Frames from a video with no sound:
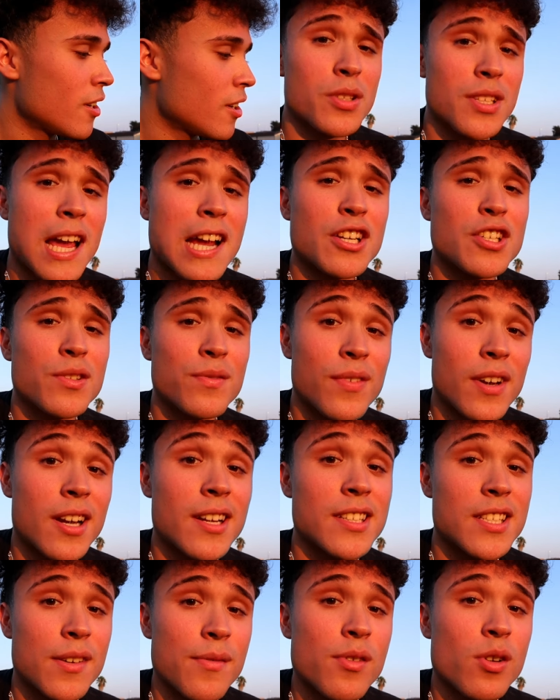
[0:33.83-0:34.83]
It was actually
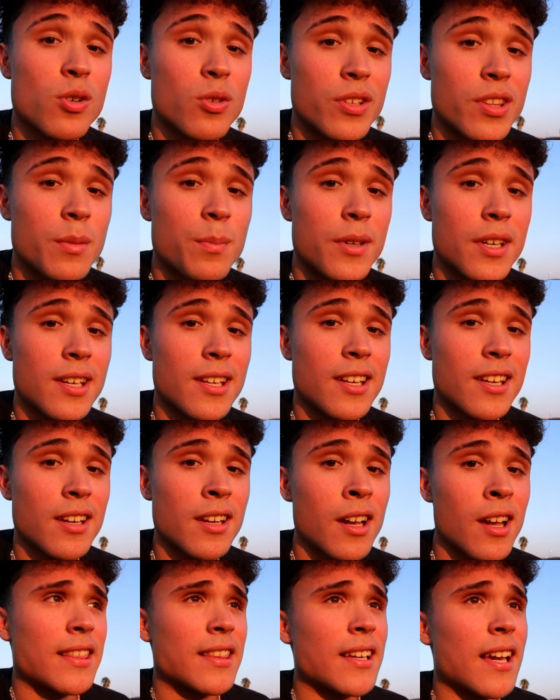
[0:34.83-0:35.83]
very difficult in the
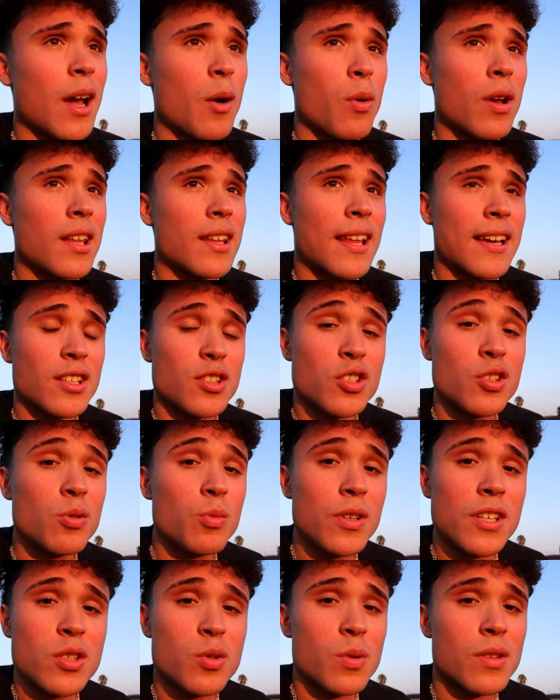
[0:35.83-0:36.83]
beginning. I think I went like 2
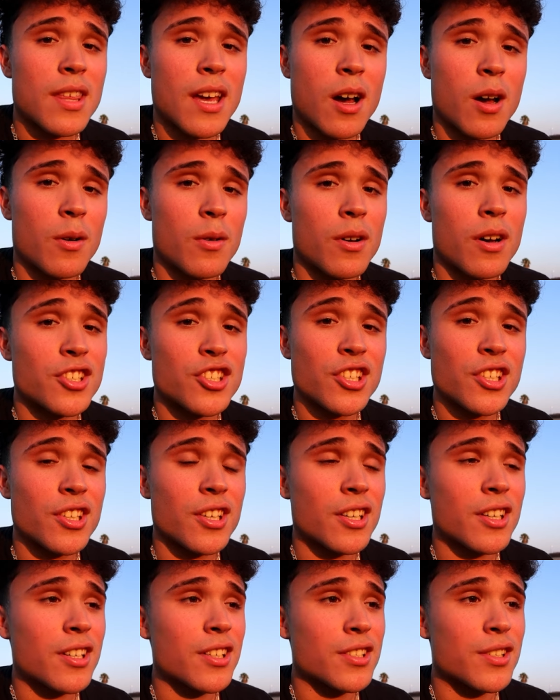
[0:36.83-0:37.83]
weeks without touching
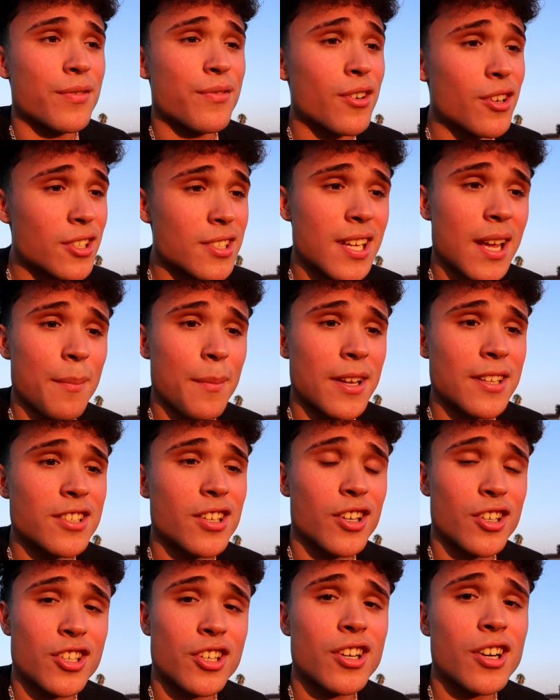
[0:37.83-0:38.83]
her because the first time I
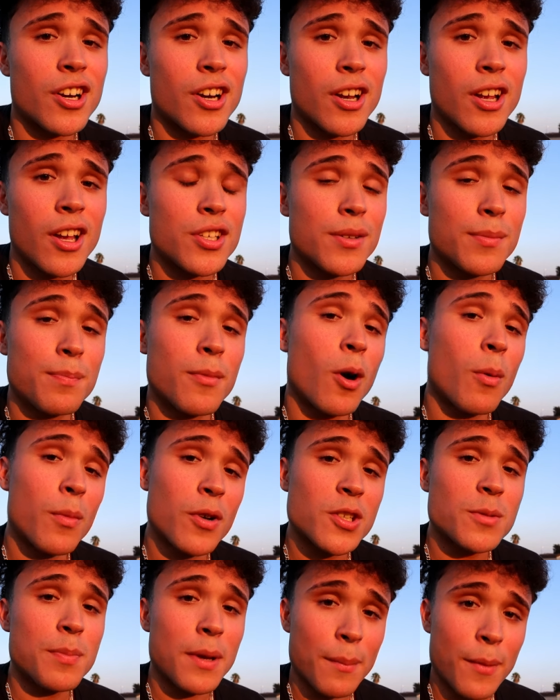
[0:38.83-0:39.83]
touched her, she
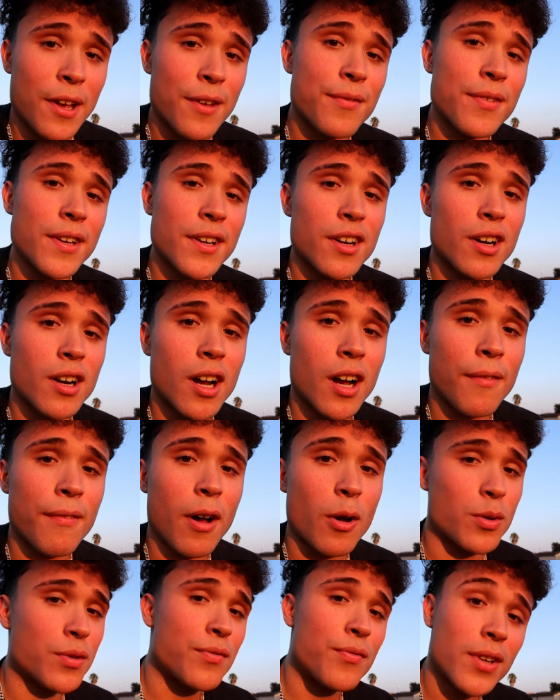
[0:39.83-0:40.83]
almost bit my finger off.
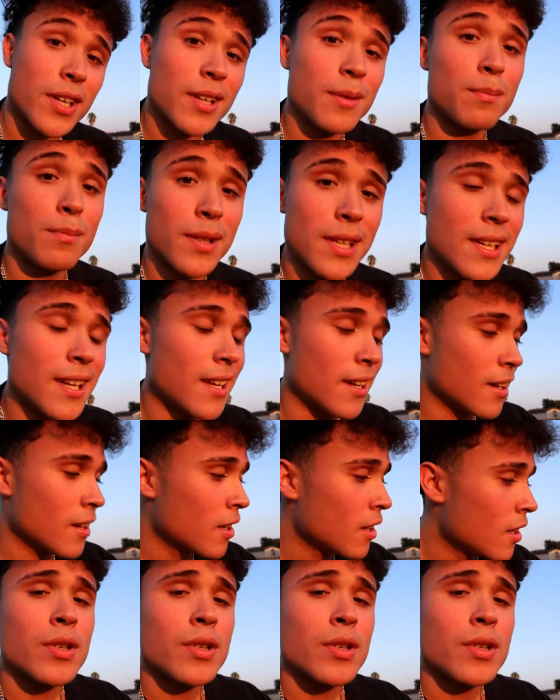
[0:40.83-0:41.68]
I was freaking bleeding.